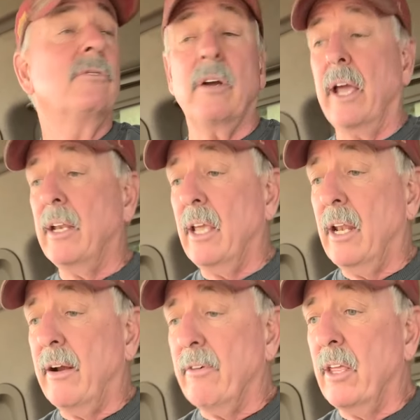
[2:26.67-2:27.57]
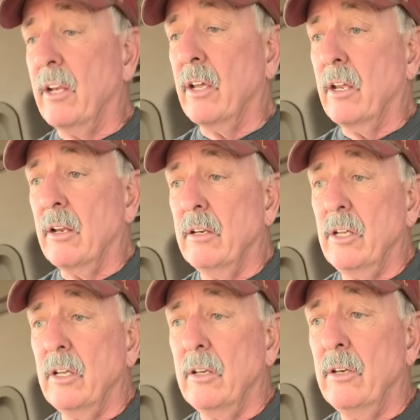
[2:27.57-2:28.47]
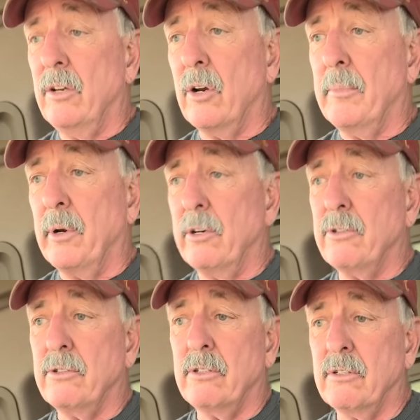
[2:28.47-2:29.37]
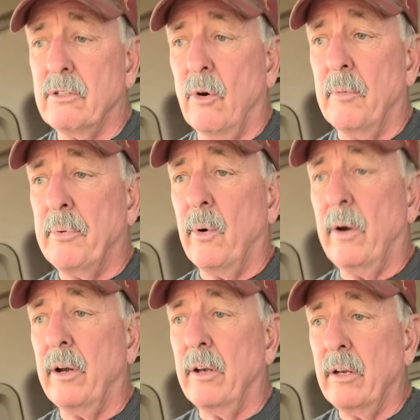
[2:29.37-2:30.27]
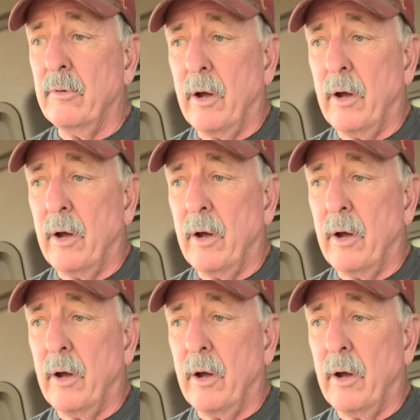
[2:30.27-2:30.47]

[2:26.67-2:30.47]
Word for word: trying to get everything to your emergence is so important,